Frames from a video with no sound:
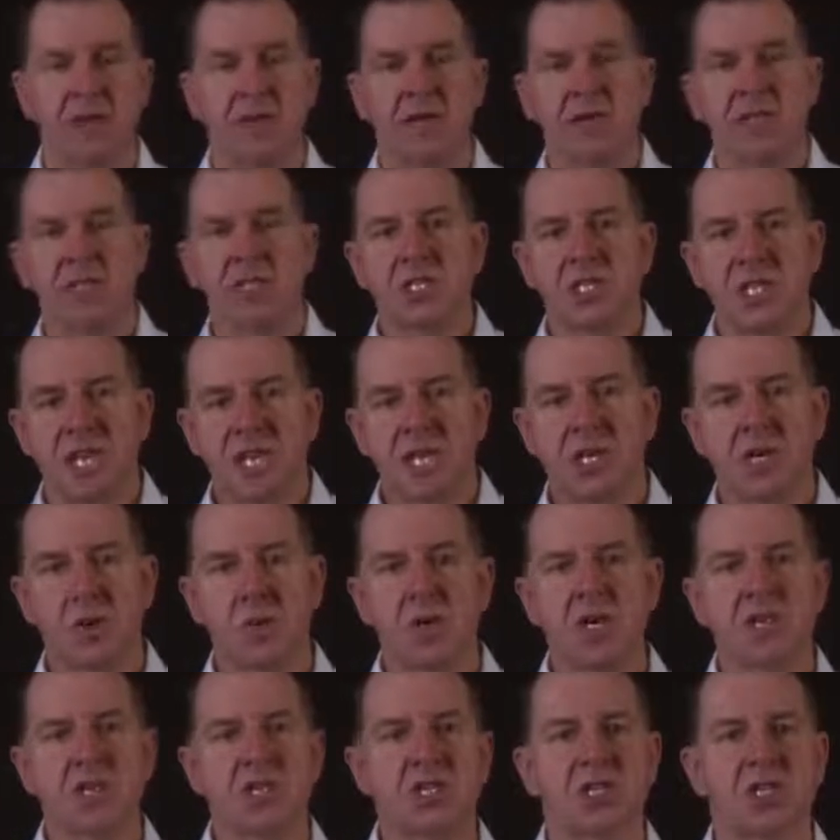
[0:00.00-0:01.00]
The second
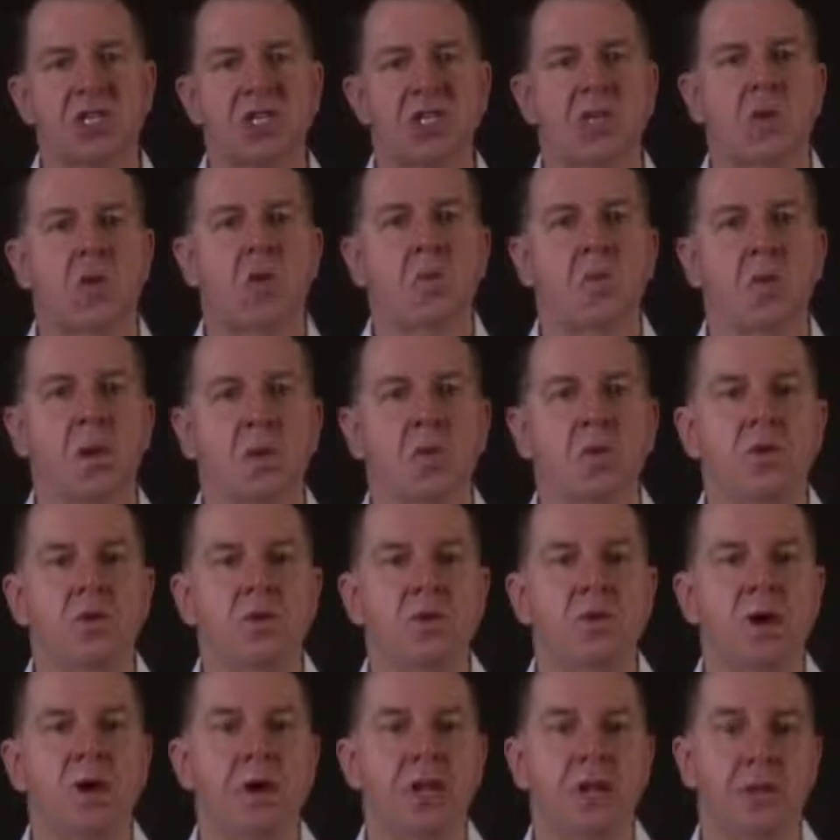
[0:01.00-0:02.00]
question is, what would the
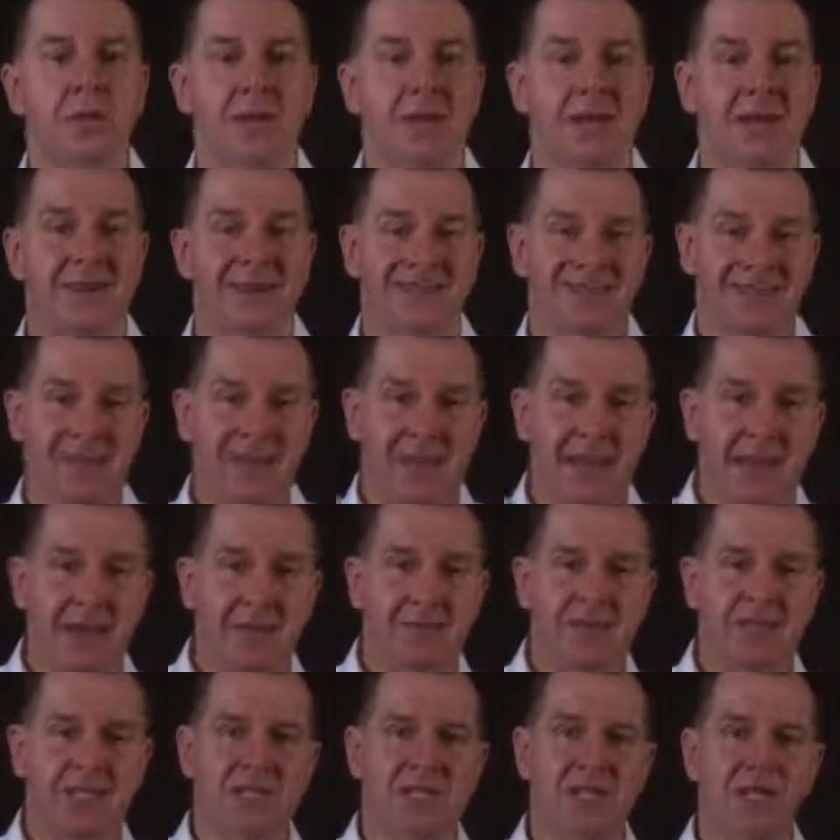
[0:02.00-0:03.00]
market makers
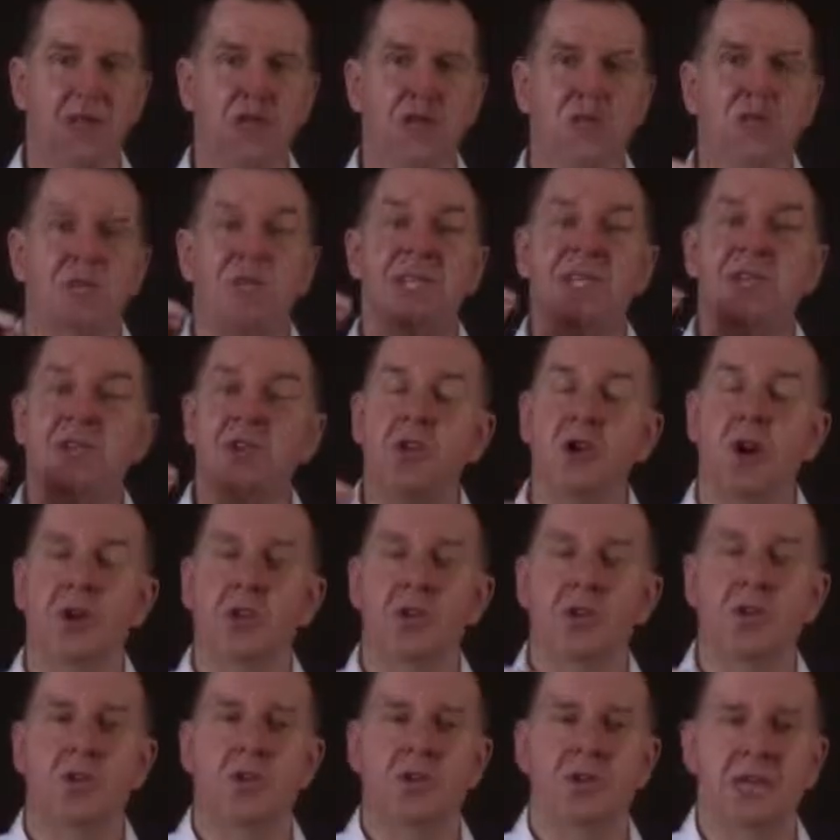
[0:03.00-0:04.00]
absolutely
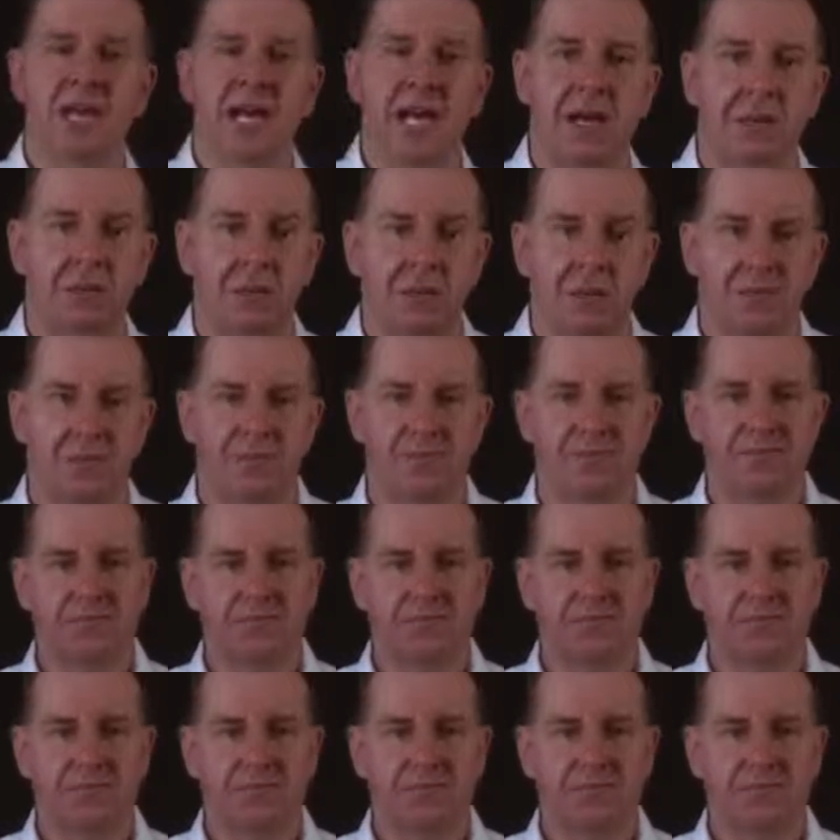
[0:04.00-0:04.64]
not want to happen?